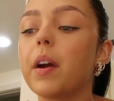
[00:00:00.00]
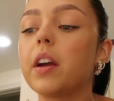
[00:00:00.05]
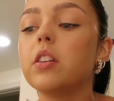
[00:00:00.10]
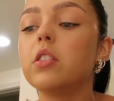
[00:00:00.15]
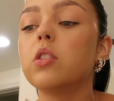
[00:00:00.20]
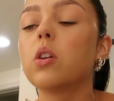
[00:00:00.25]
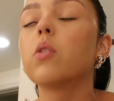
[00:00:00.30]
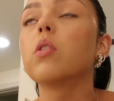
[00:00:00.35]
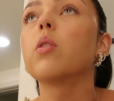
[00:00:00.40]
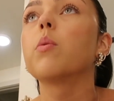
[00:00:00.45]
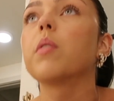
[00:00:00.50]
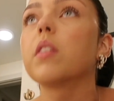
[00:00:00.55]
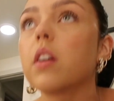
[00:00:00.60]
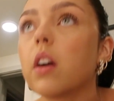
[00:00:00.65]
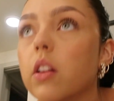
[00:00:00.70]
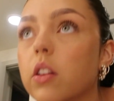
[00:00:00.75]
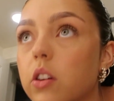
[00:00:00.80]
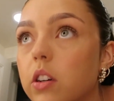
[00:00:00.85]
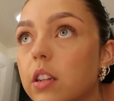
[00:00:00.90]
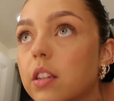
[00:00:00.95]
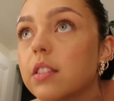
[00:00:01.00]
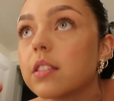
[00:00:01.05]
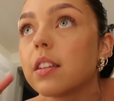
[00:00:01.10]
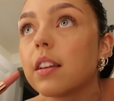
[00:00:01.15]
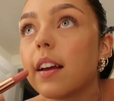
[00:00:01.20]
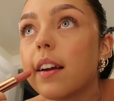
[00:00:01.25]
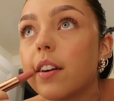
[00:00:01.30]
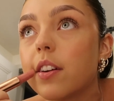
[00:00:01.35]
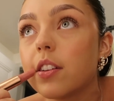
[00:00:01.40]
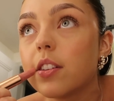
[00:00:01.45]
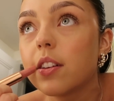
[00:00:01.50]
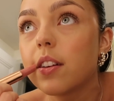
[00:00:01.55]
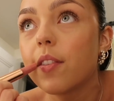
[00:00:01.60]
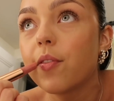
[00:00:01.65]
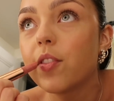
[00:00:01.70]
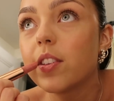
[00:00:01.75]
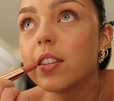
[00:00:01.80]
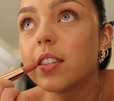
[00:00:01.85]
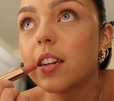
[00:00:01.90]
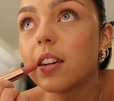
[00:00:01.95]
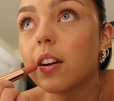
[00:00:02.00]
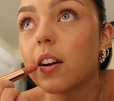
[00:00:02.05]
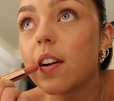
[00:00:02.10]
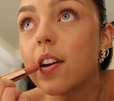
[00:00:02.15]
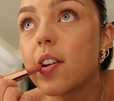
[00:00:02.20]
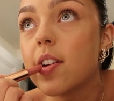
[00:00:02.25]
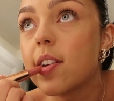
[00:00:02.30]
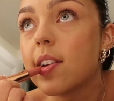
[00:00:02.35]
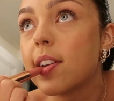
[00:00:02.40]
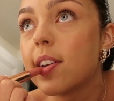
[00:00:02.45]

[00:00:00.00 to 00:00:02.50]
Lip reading: I don't know what color it is. I already took off the sticker.